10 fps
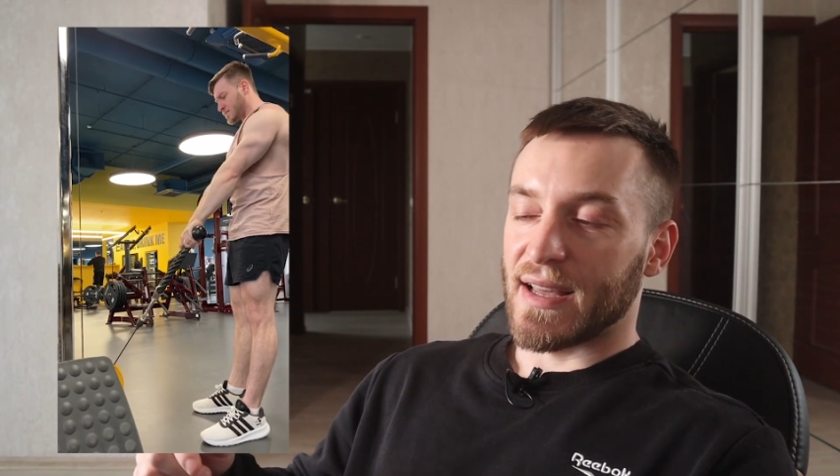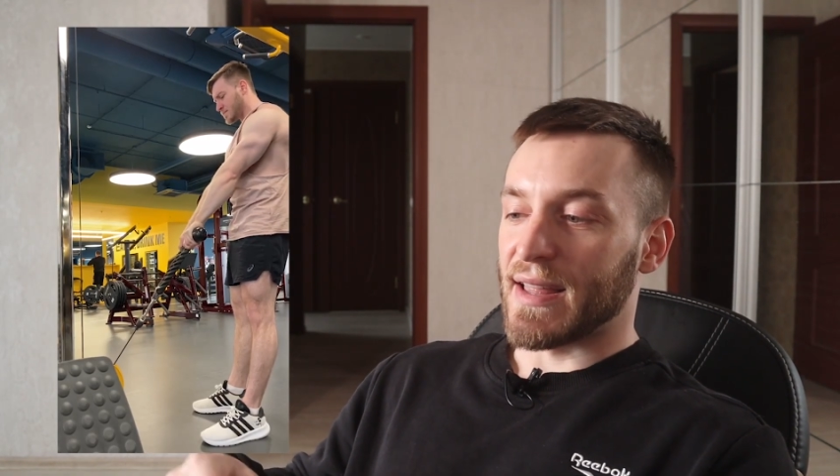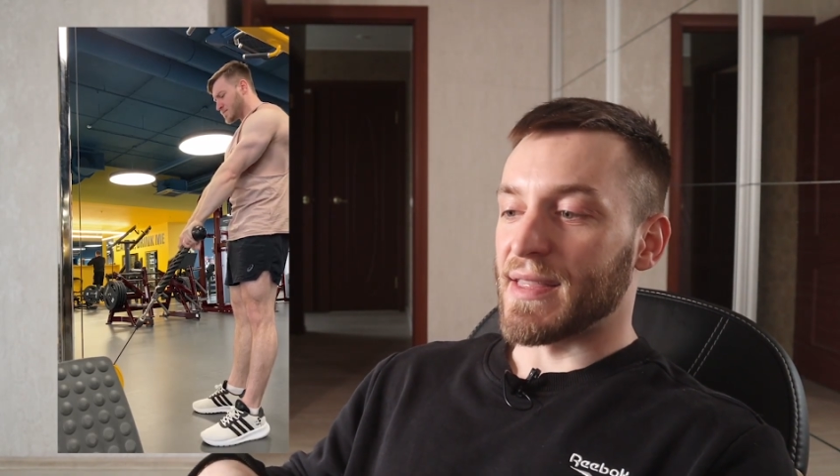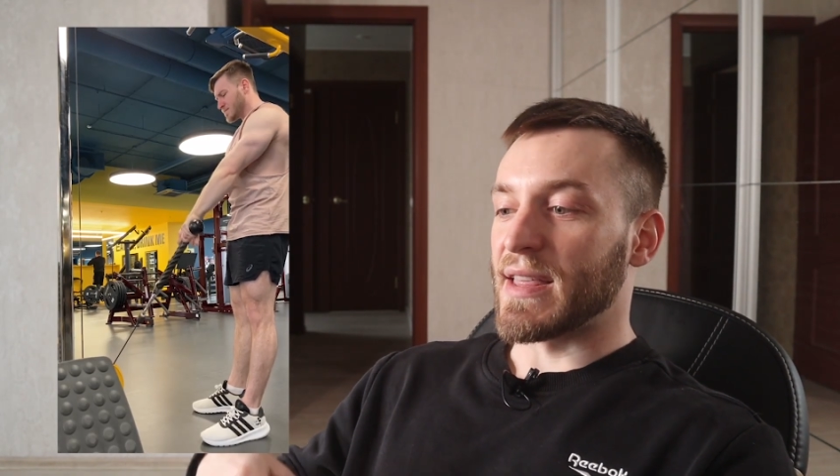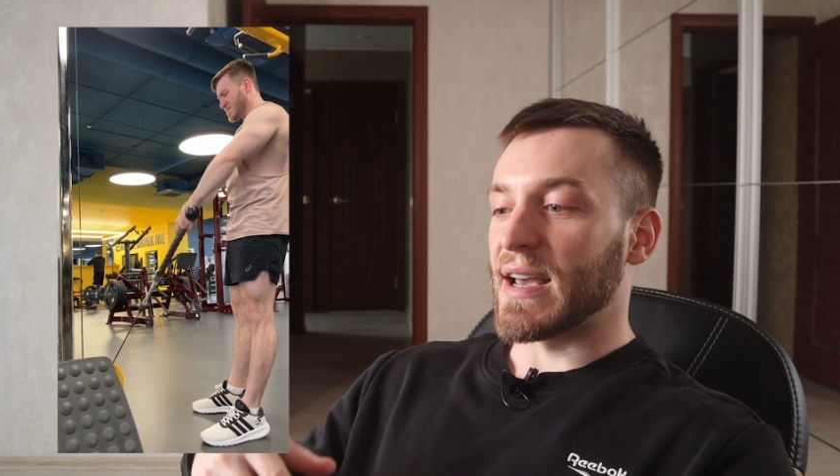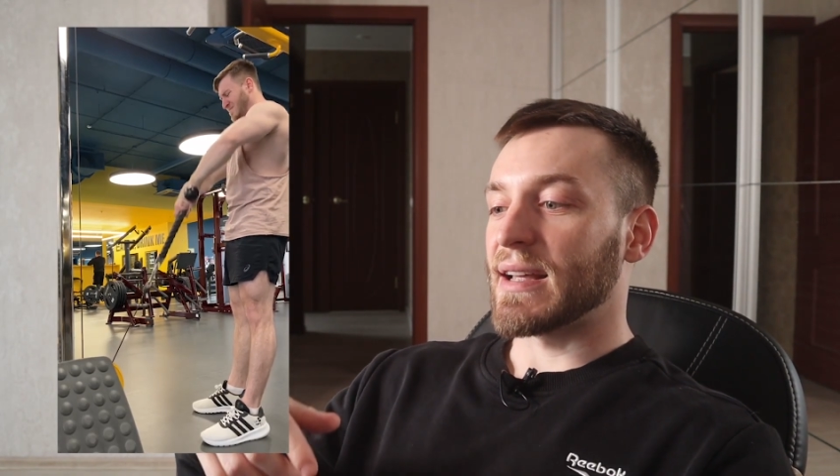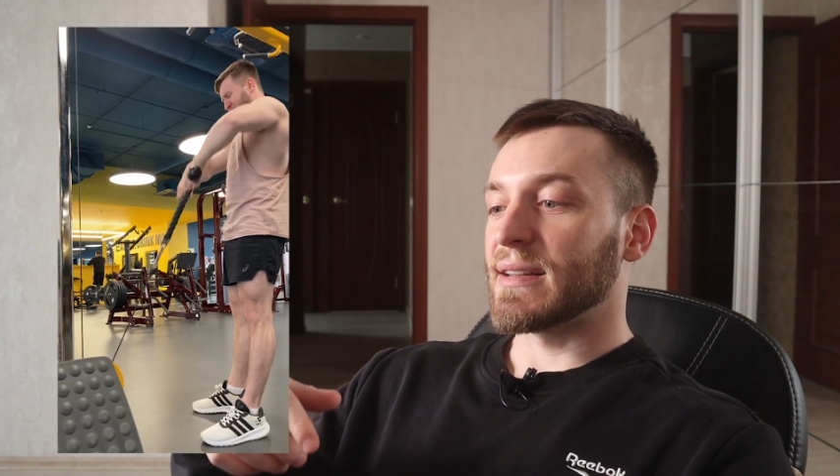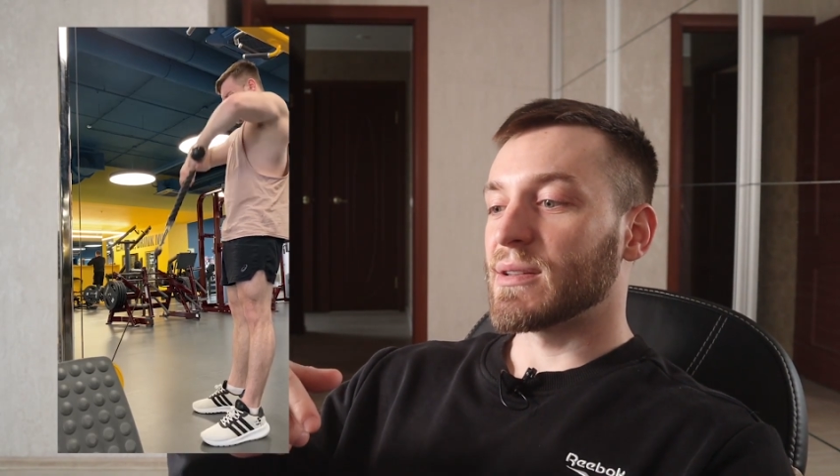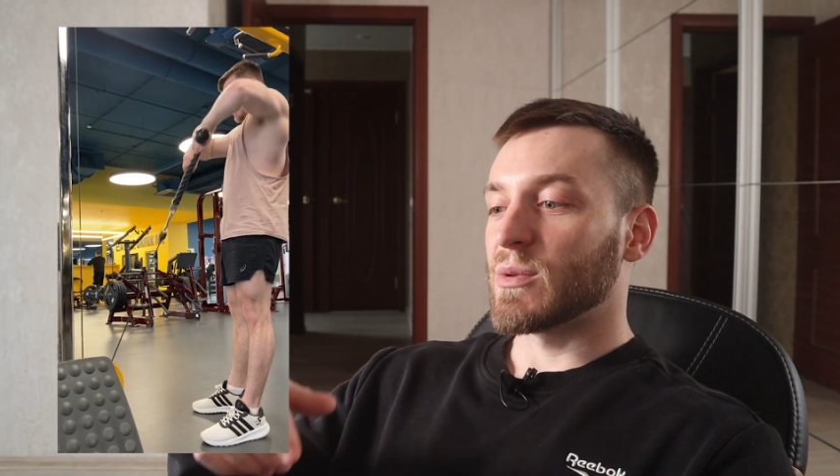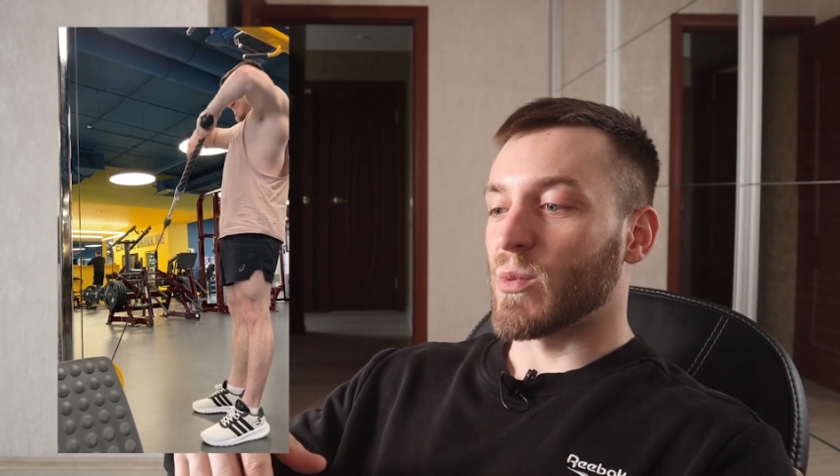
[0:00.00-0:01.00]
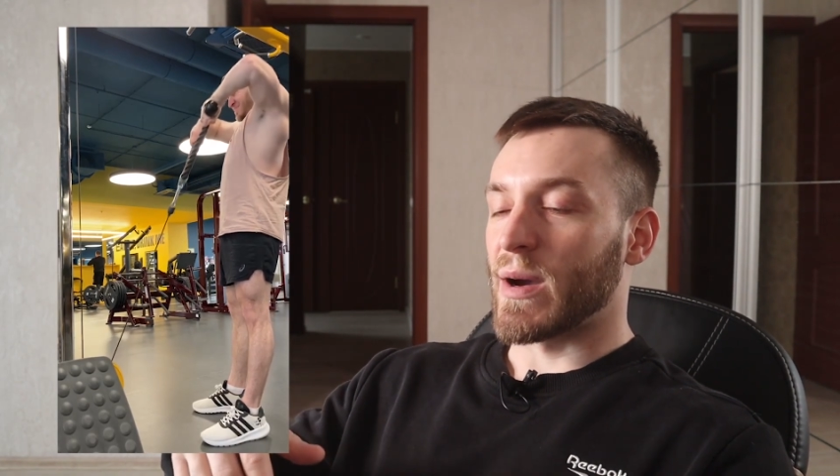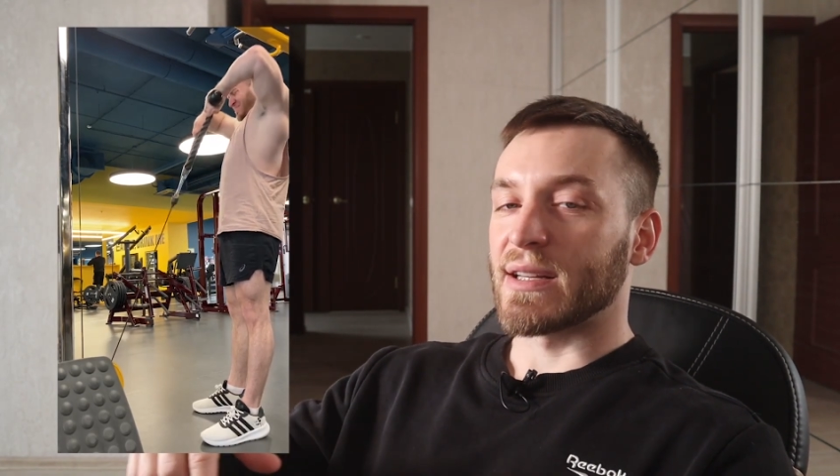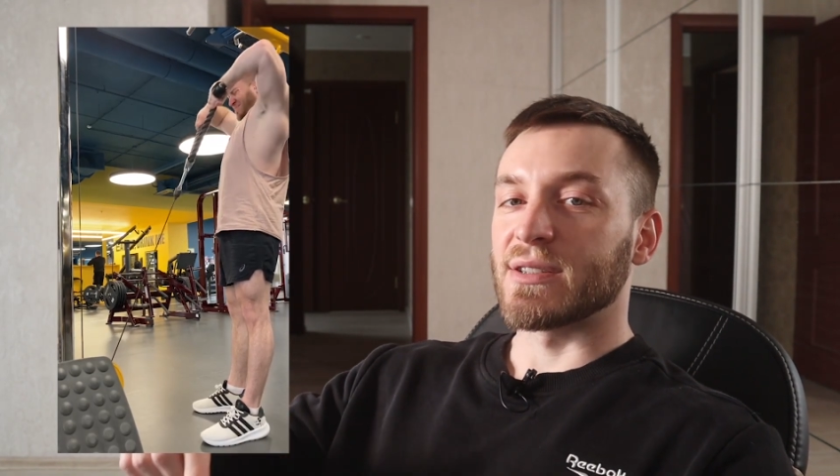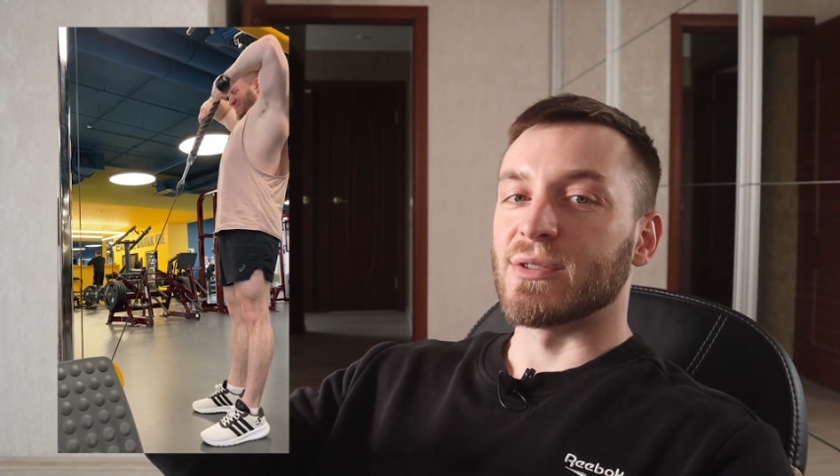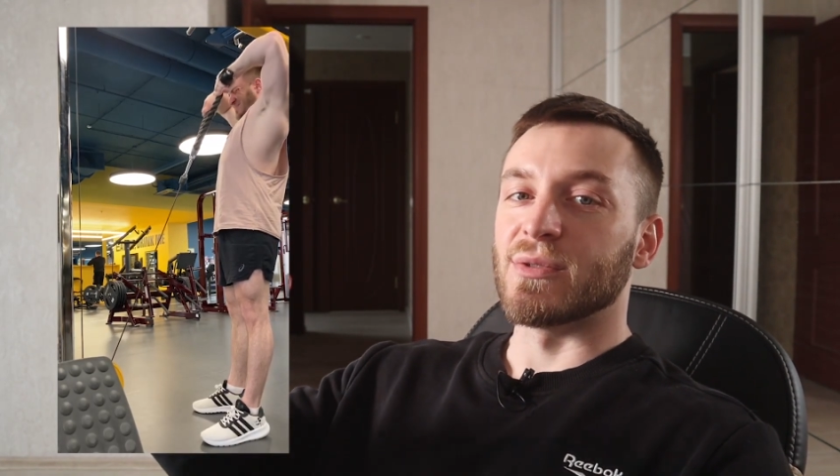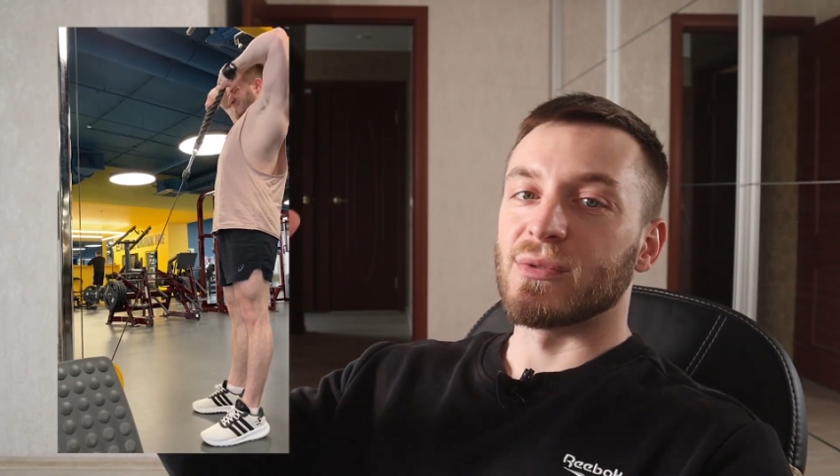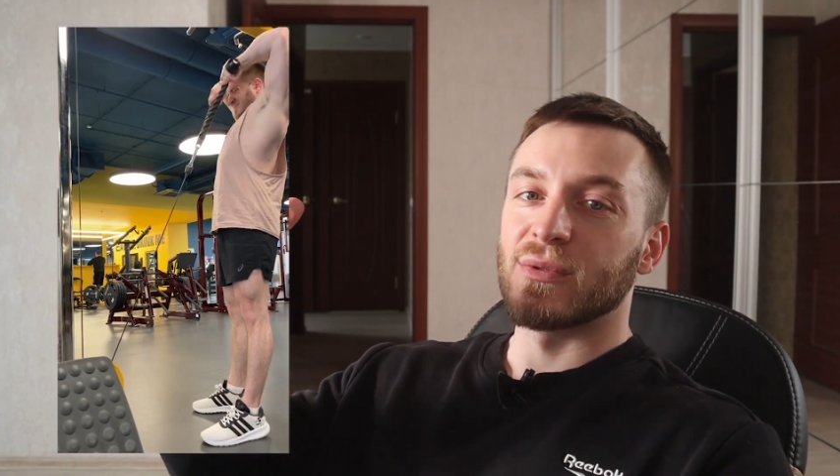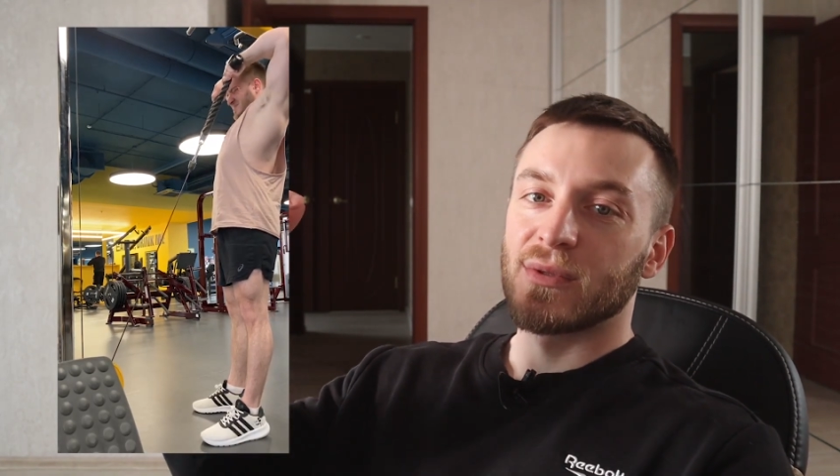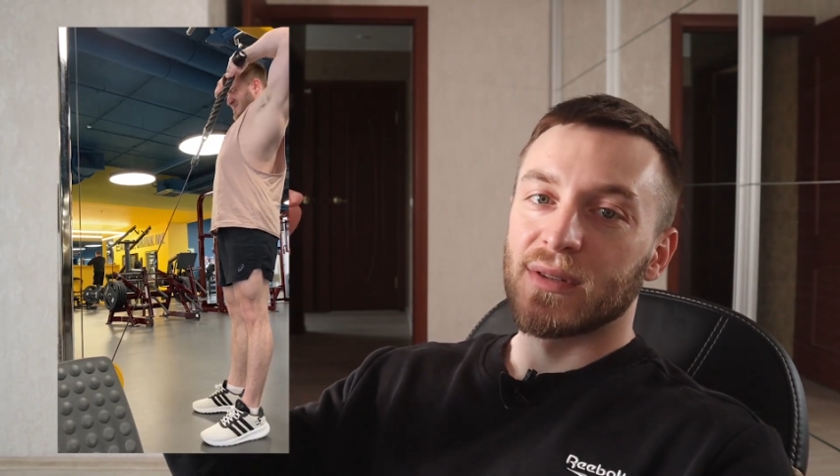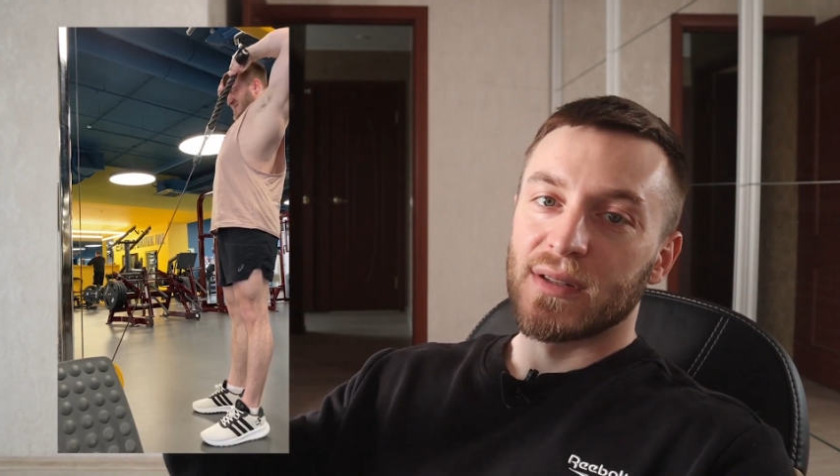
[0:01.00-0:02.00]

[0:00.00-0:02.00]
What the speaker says: and then went to